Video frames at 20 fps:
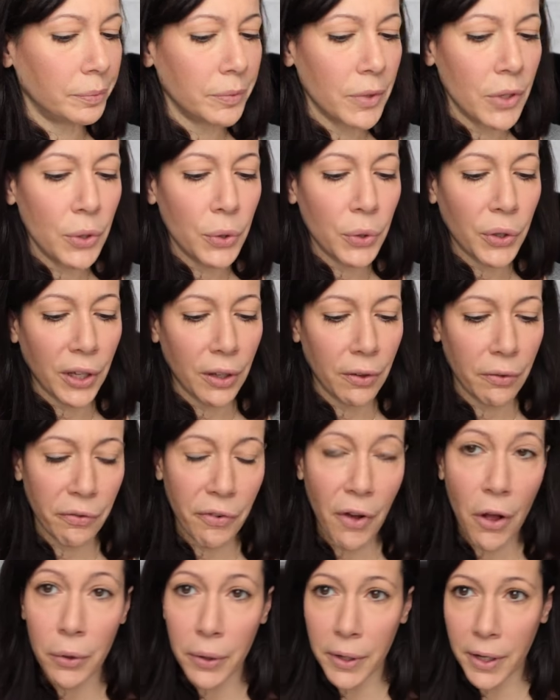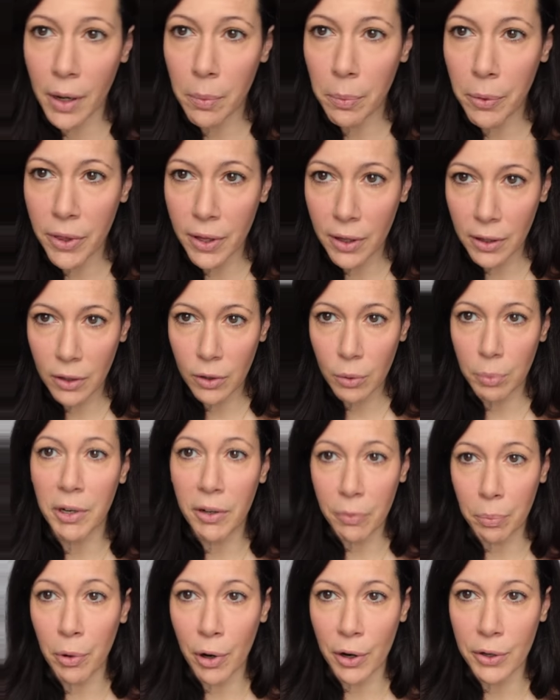You can follow it up with a little bit
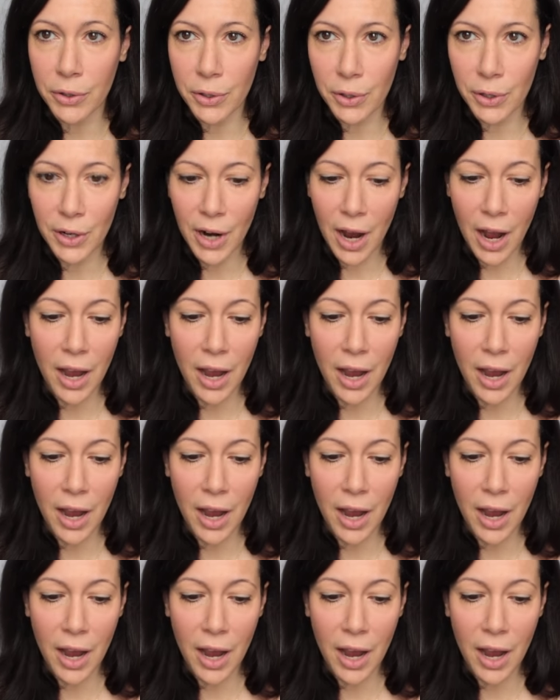of bronzer.